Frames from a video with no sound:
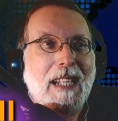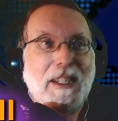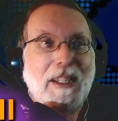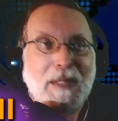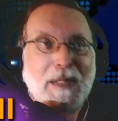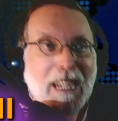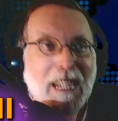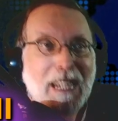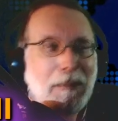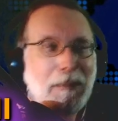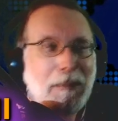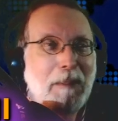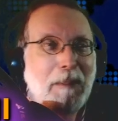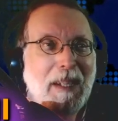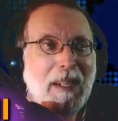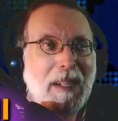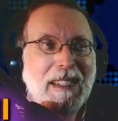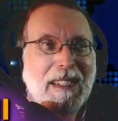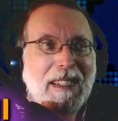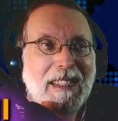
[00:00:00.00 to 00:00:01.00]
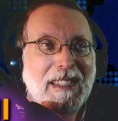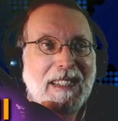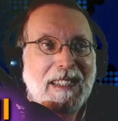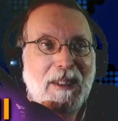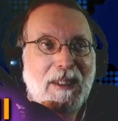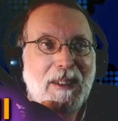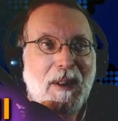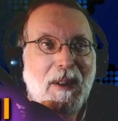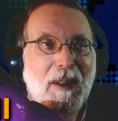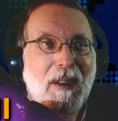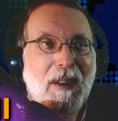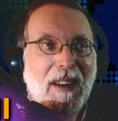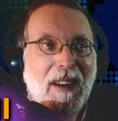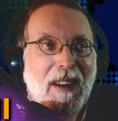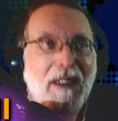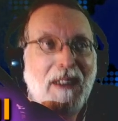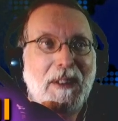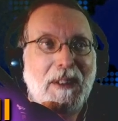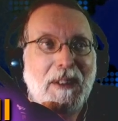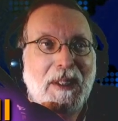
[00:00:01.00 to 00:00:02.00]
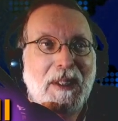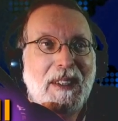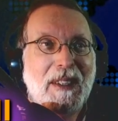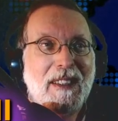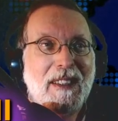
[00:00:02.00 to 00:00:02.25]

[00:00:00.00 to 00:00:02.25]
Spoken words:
keep in mind that there are other.